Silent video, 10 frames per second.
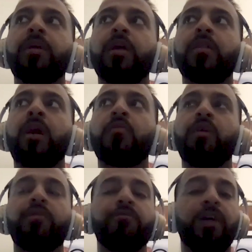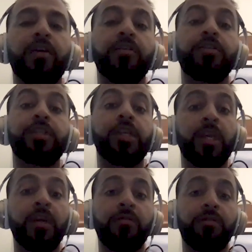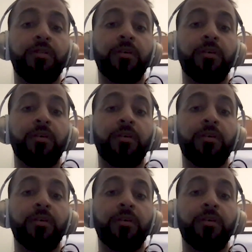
to unlock whatever value they're seeking